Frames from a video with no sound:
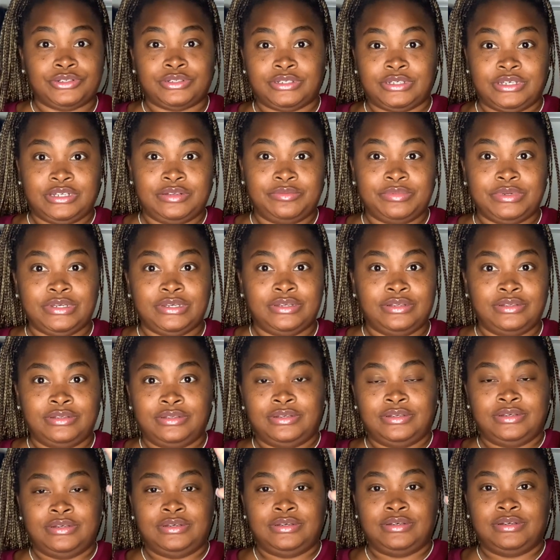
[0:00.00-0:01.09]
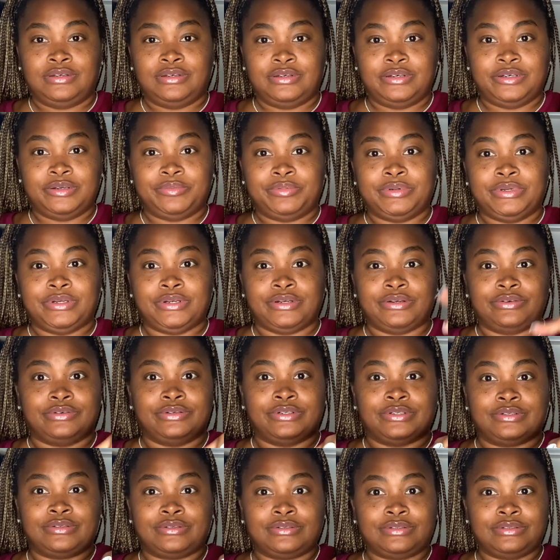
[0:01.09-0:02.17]
It'll be up here or
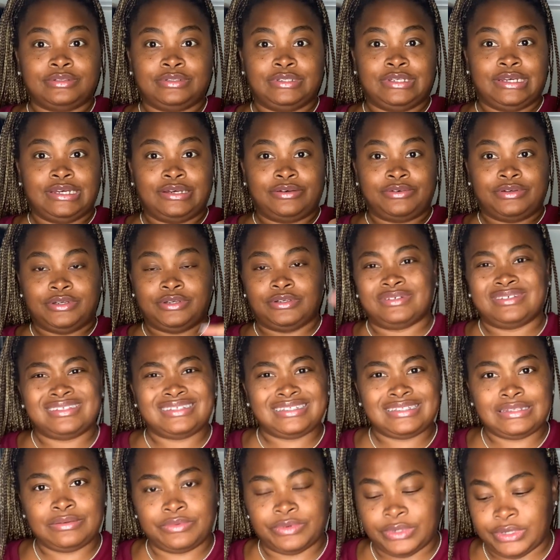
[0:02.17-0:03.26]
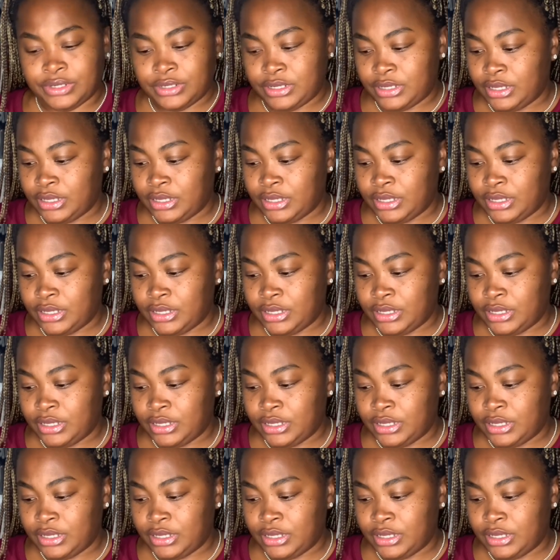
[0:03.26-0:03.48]
down here somewhere.